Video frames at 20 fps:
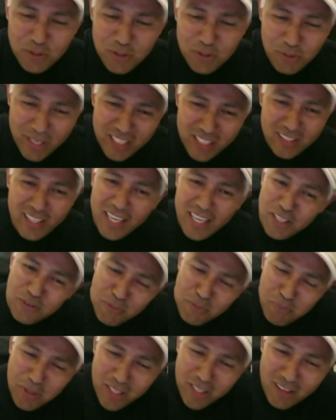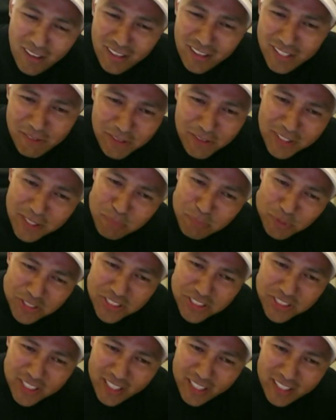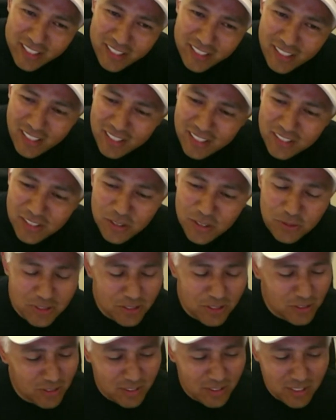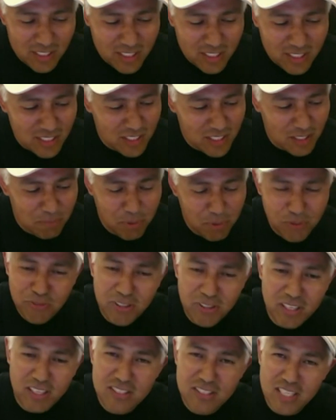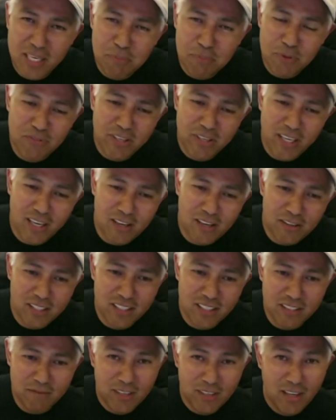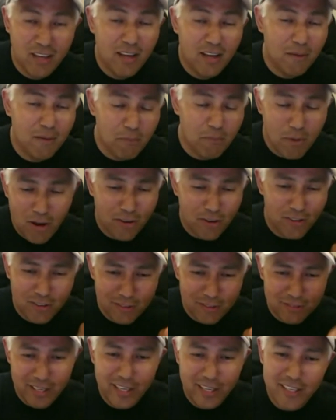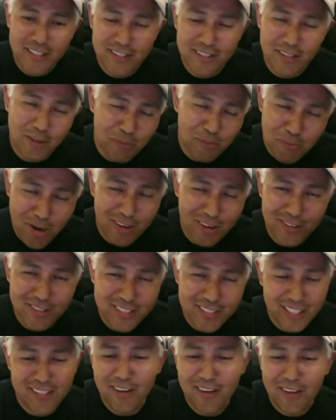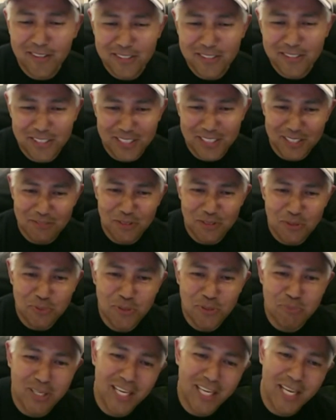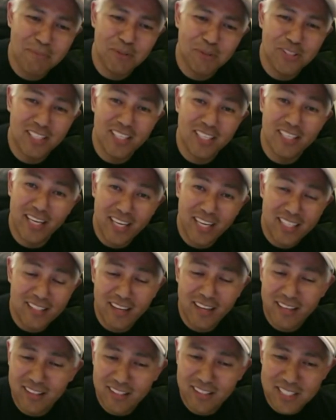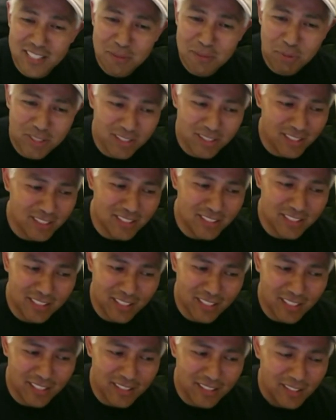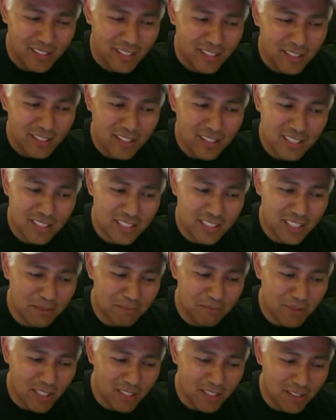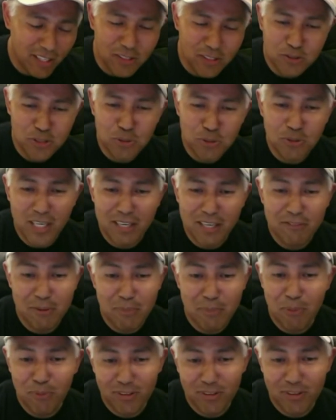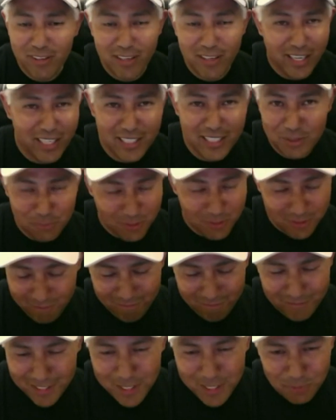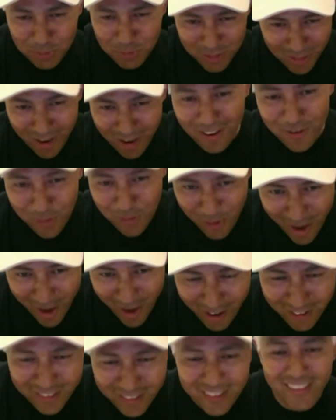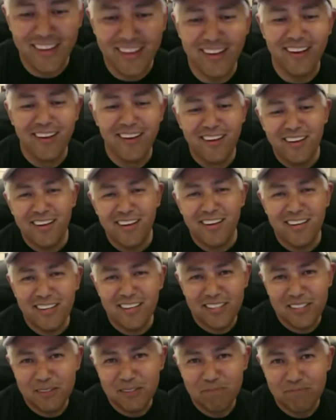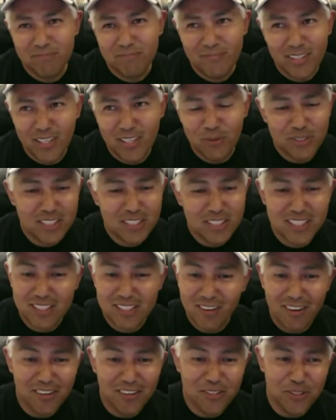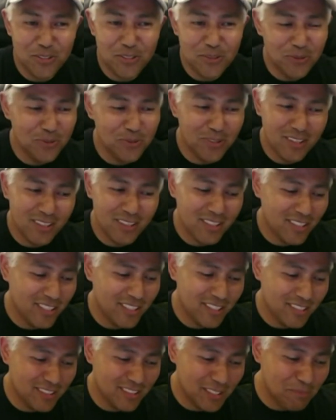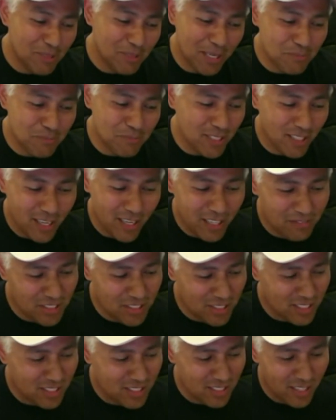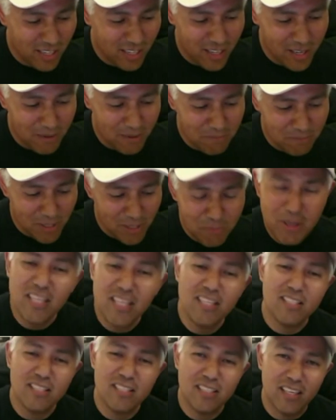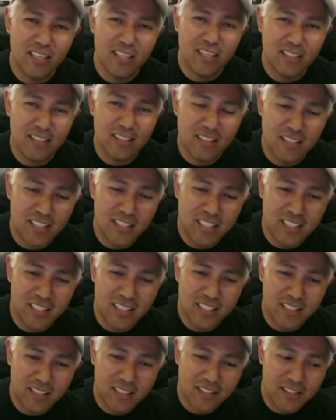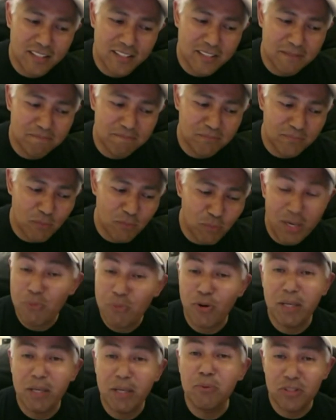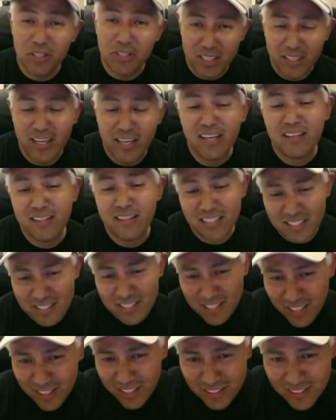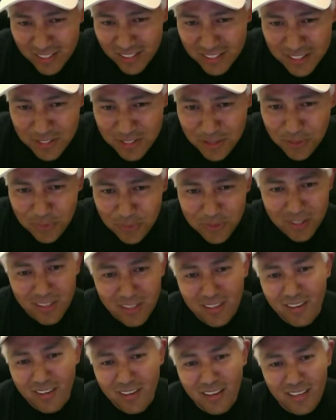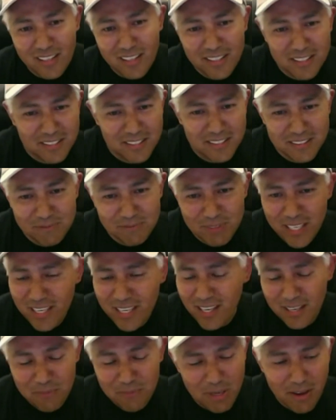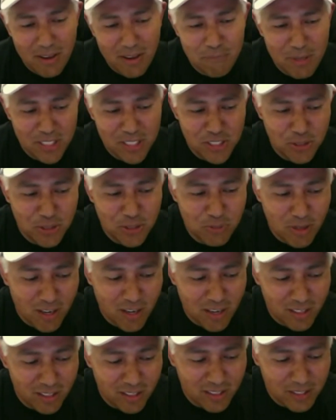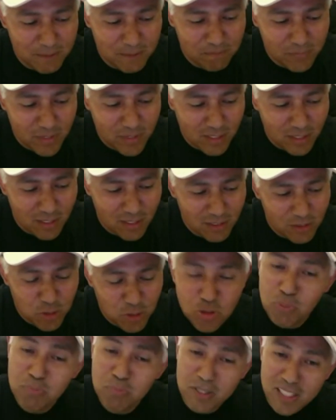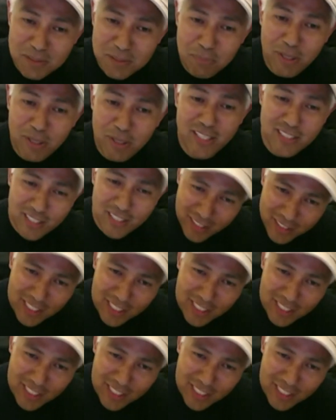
Well, great. Thank you for being on. I really appreciate it. Uh, you know, you're. This is a perfect example of how in modern day or modern technology, if you will, being able to connect like this. Because, uh, gosh, I'm, I, I know you and I remember the days when this was not around, and uh, you know, it's just hard to. Uh, sometimes I, I just am amazed at the um, way we're able to connect these days. And so, uh, yeah, I mean, I met you on a, on a Google+ page.